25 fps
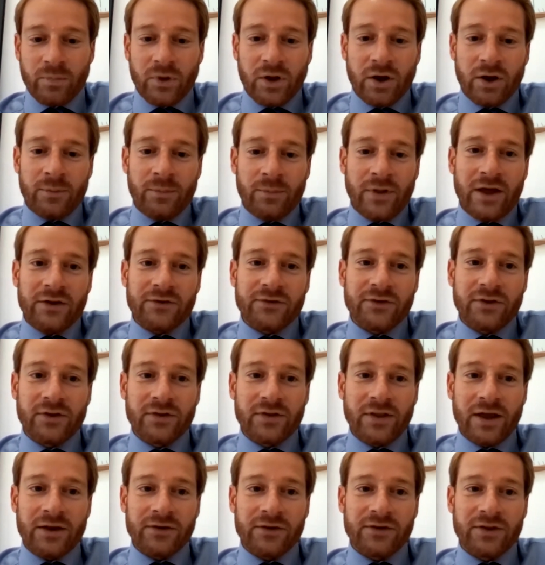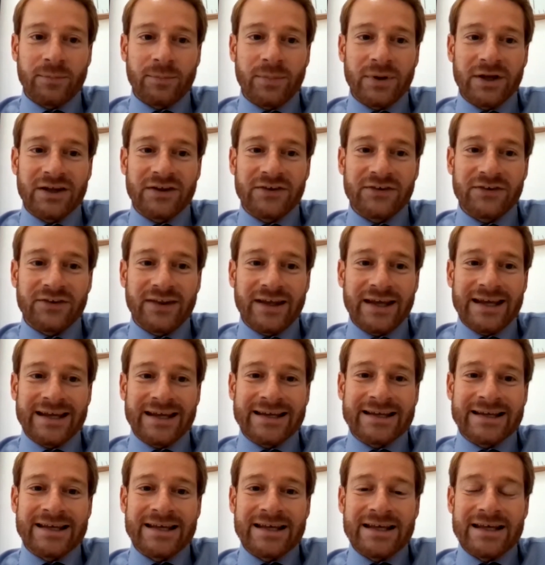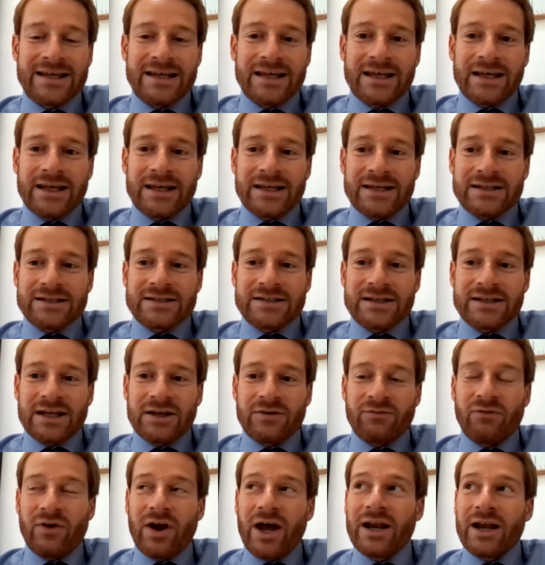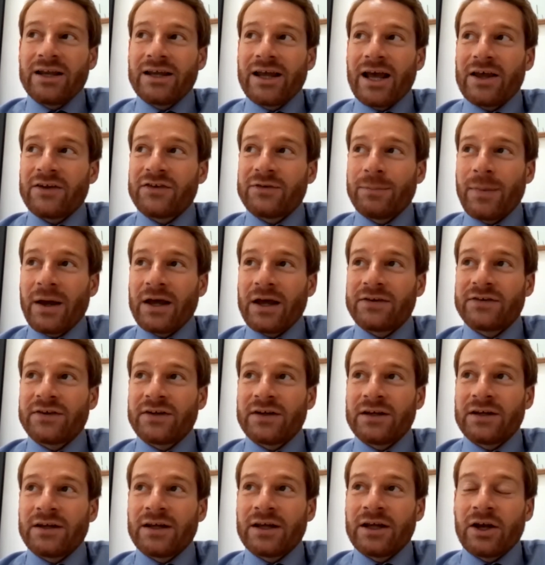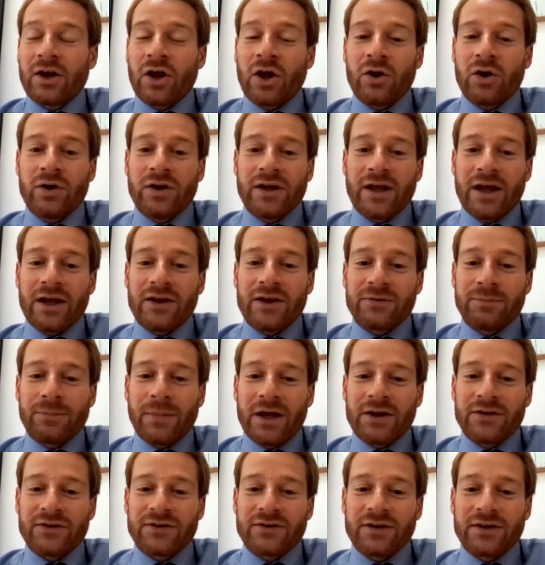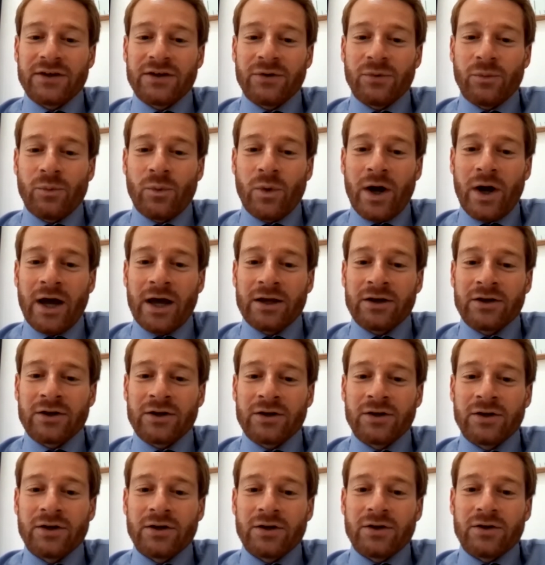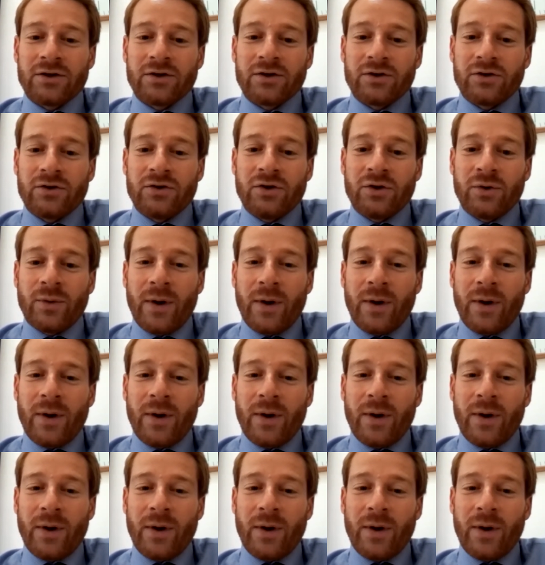That's the biggest thing. It rarely gets messy. It only gets messy when you